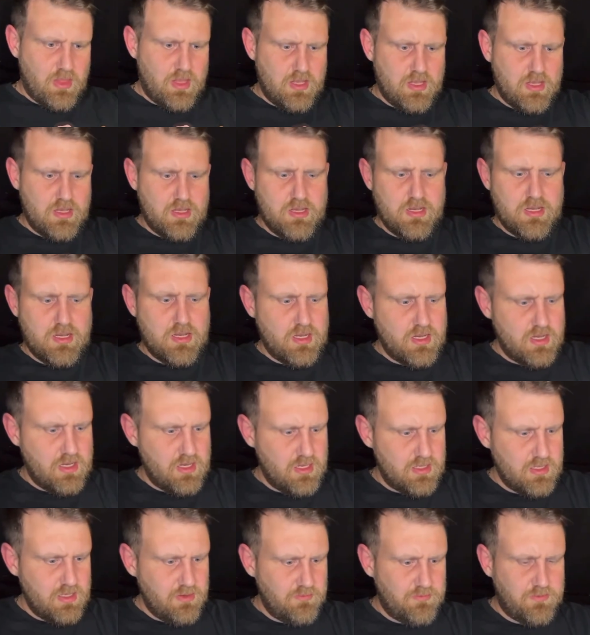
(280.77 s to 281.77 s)

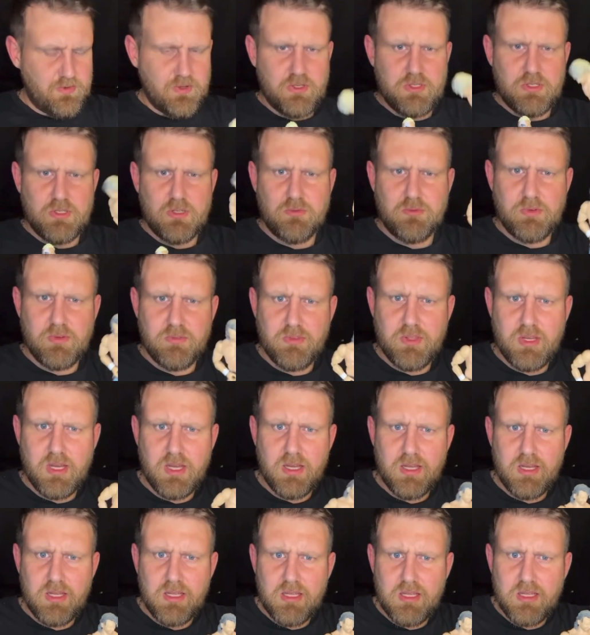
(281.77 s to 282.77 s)
And yep, finishing off with that
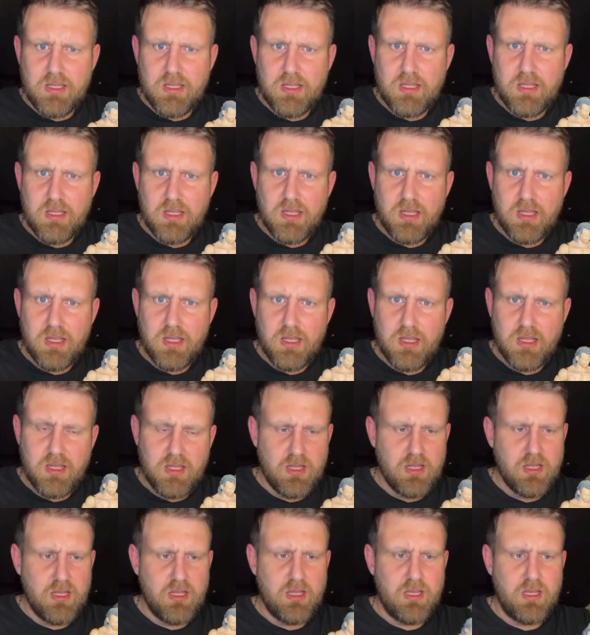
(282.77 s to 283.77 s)

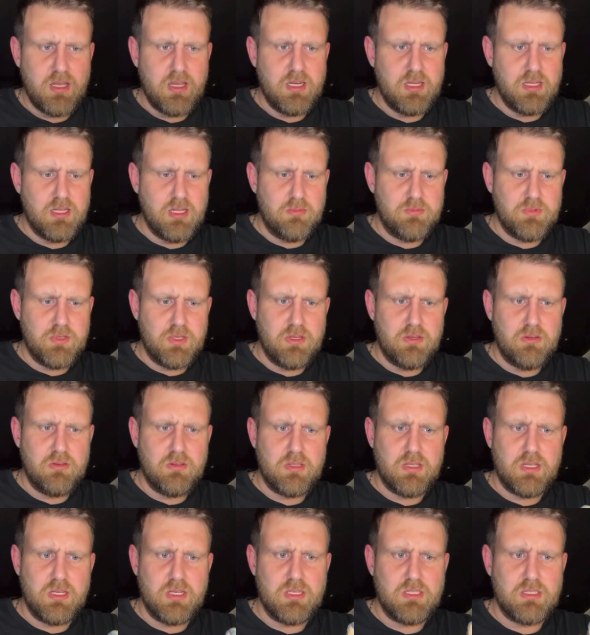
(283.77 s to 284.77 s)
AEW,
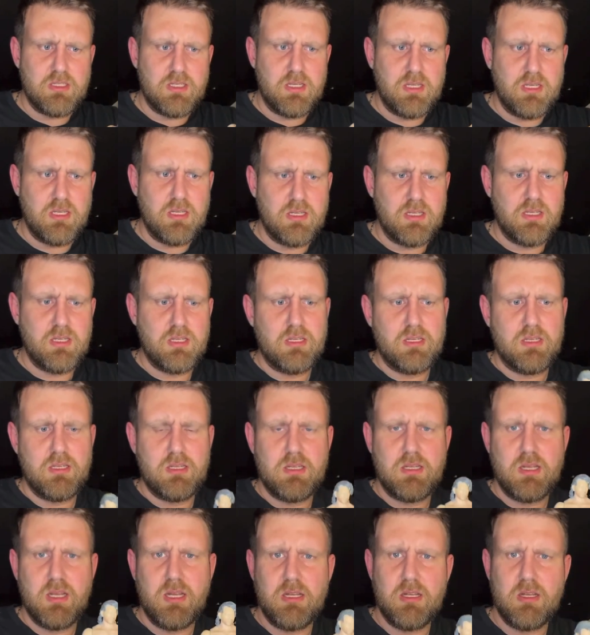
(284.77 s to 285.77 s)
that is a
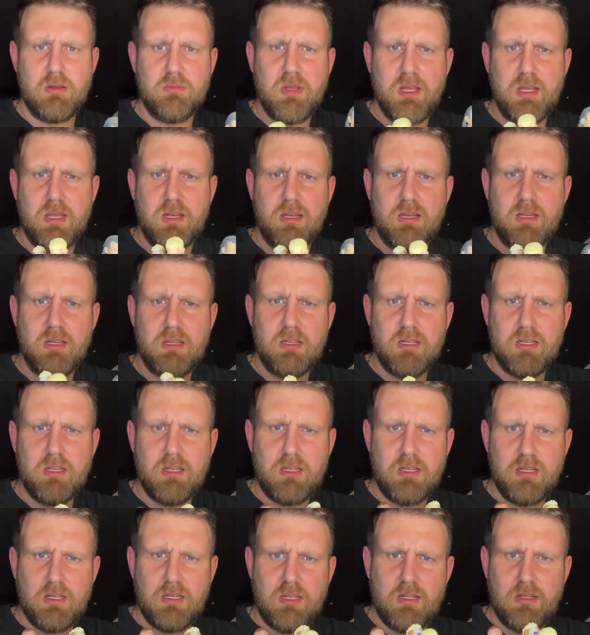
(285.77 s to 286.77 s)
Kenny Omega.
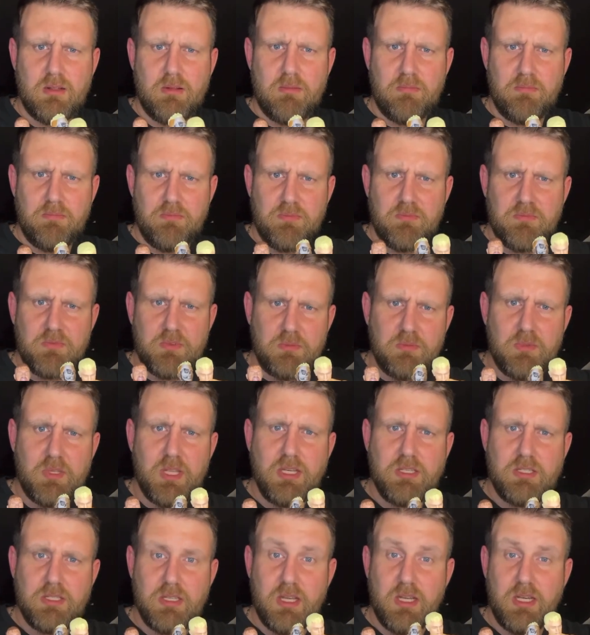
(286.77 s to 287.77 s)
Some
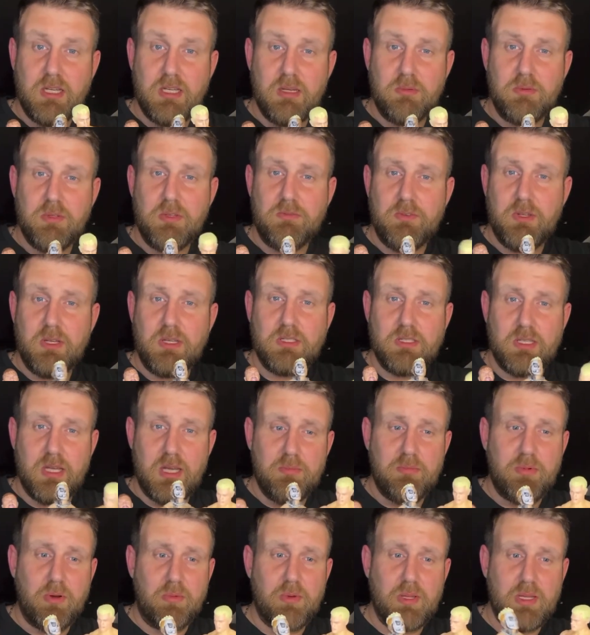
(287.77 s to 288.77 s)
decent AEW figures there.
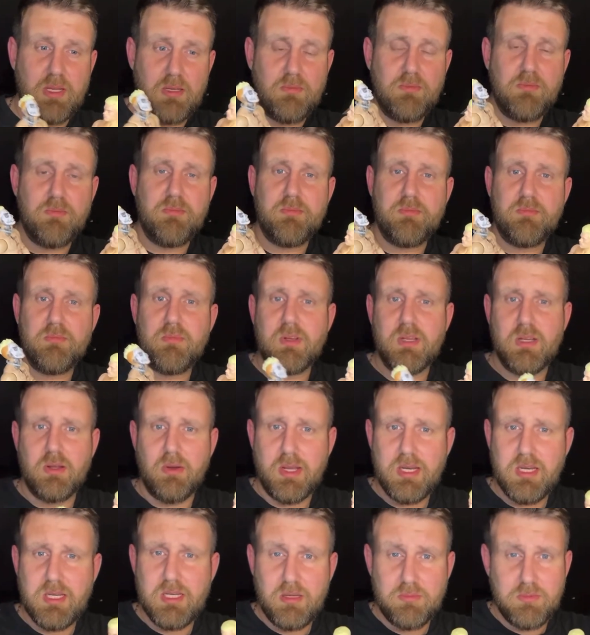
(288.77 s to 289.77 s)
Probably, you know,
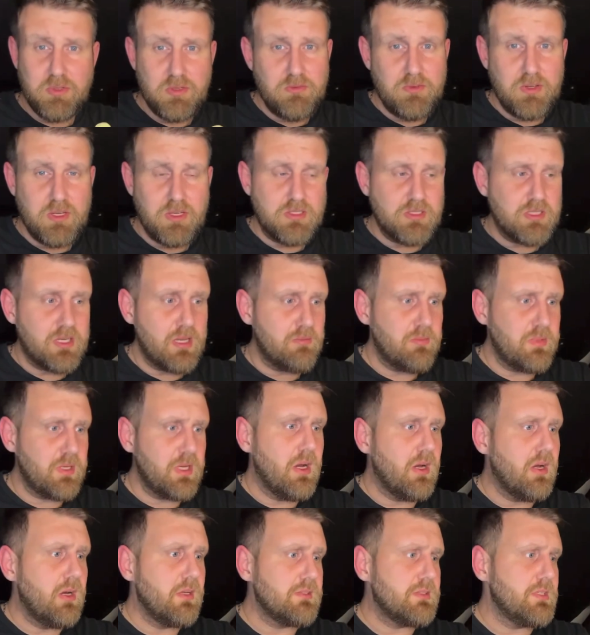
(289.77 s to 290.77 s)
AEW figures can be
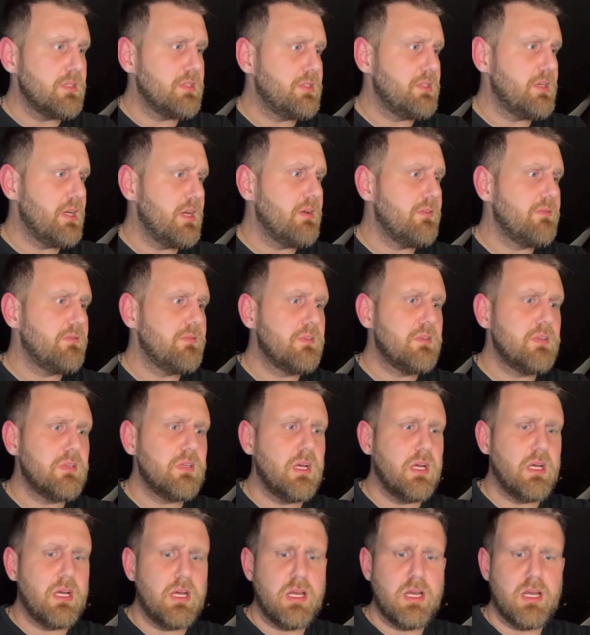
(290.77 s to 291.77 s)
hard to shift,
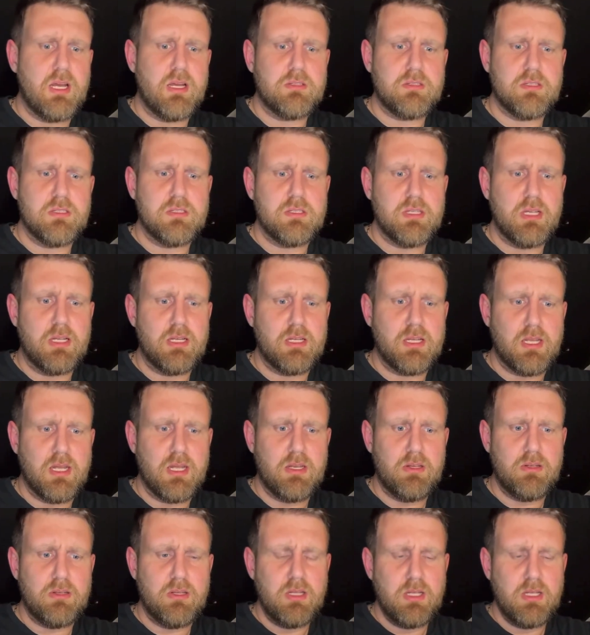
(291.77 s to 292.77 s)
to sell again.